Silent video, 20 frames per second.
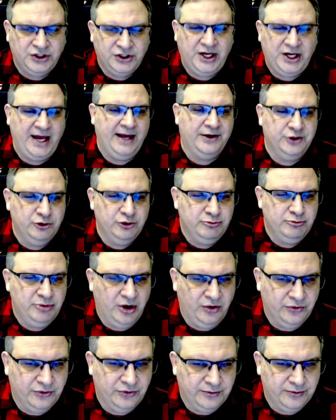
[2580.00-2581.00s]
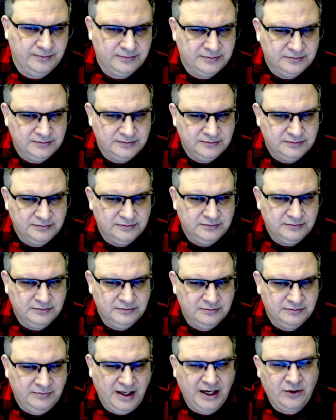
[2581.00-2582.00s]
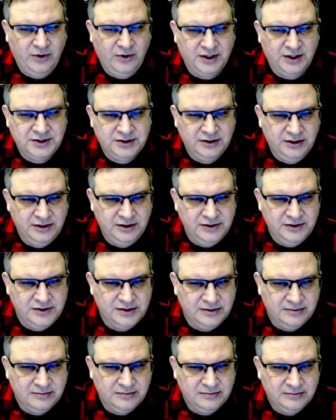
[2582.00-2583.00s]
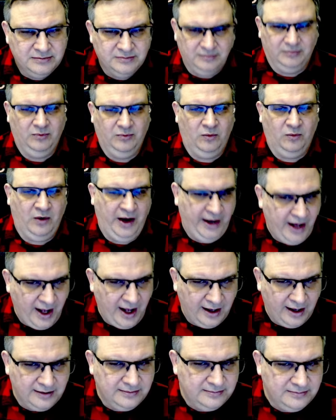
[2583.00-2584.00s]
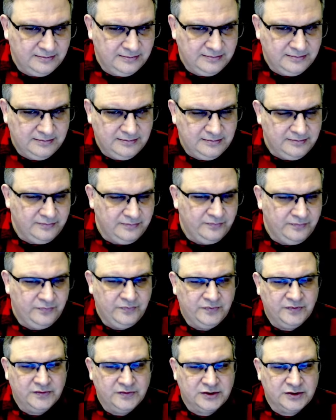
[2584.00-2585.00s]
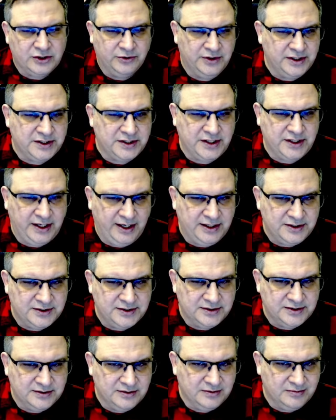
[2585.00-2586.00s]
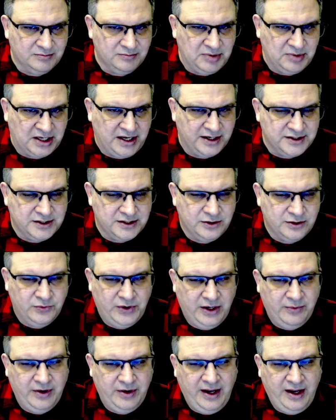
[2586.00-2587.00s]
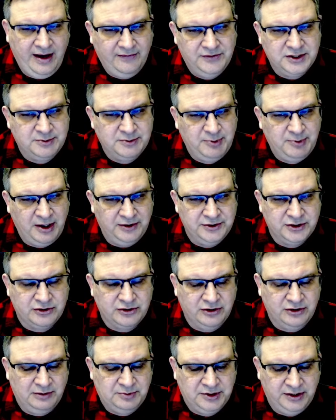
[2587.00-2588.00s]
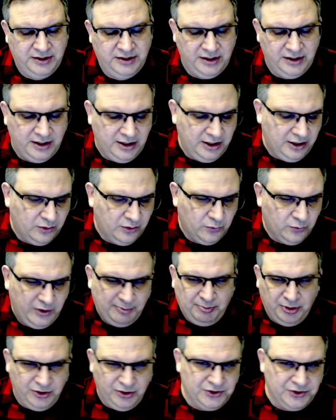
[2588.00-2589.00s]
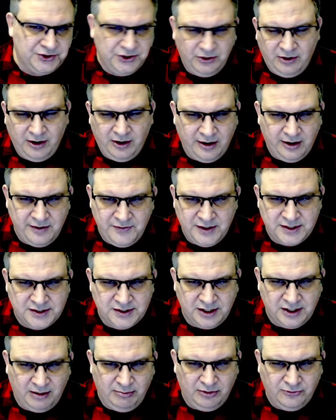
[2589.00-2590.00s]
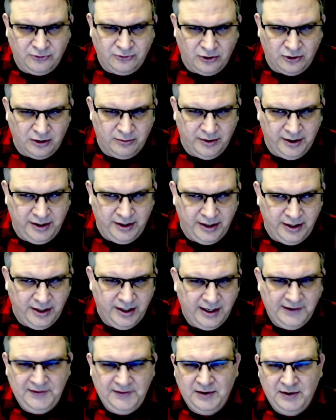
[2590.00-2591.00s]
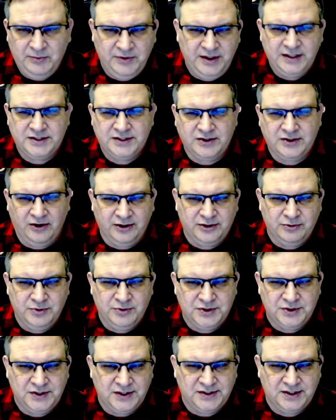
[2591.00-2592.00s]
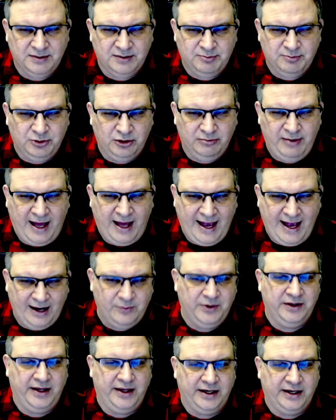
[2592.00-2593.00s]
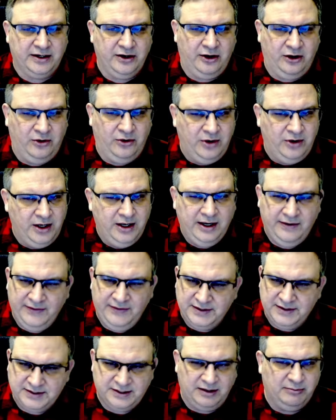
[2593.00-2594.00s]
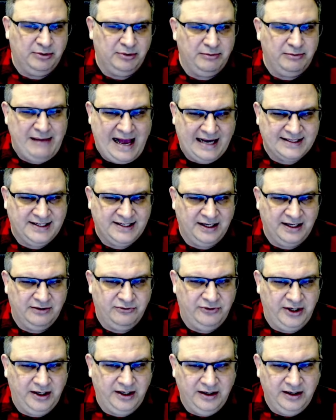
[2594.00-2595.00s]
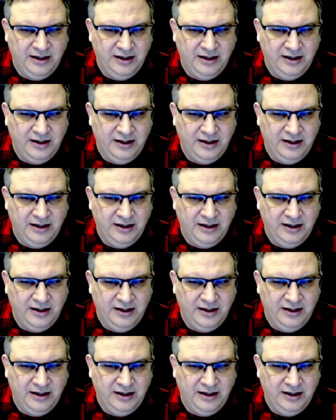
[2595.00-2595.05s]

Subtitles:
can't do both. My question is, why not? So in this case, because of the way we have the spell description, we pull so hard they stumble forward, and then when they start to resist and pull back, we let go, and they stumble back 10 feet.